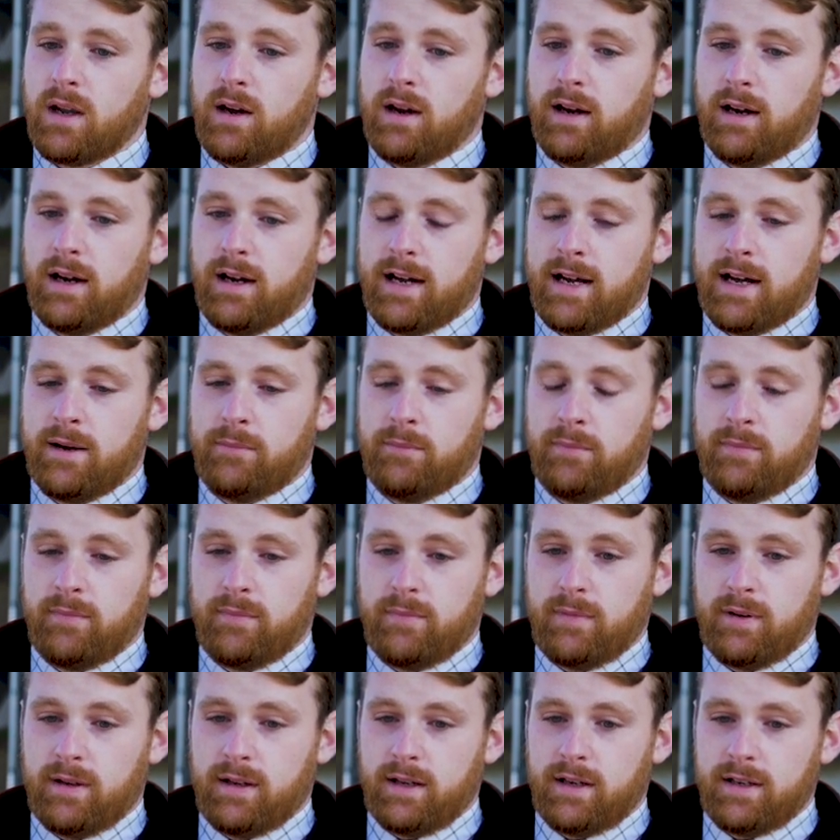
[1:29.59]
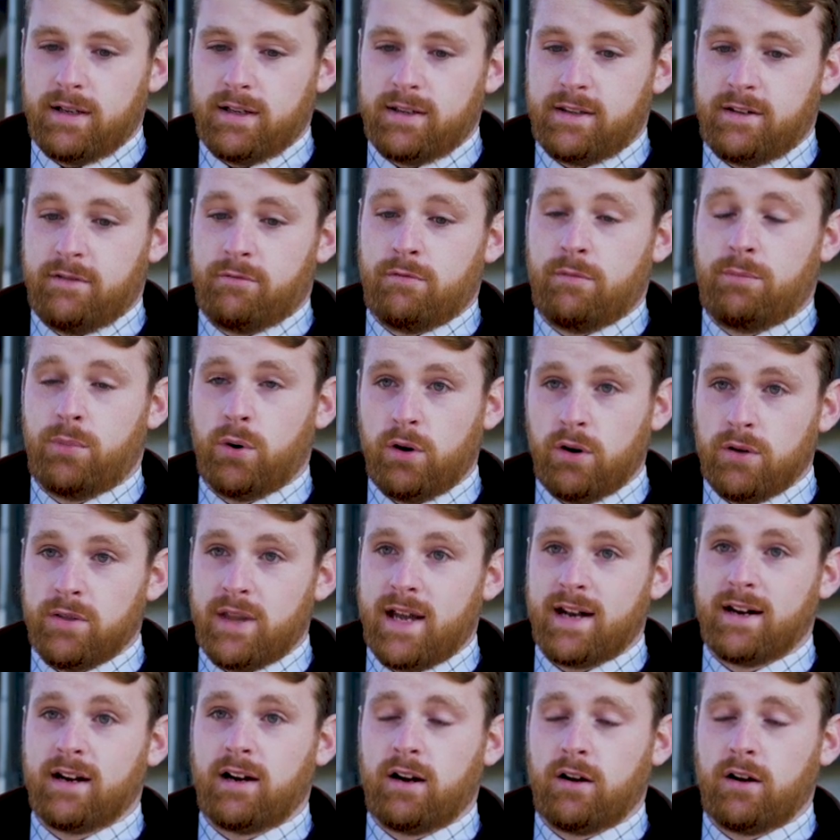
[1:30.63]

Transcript: The report then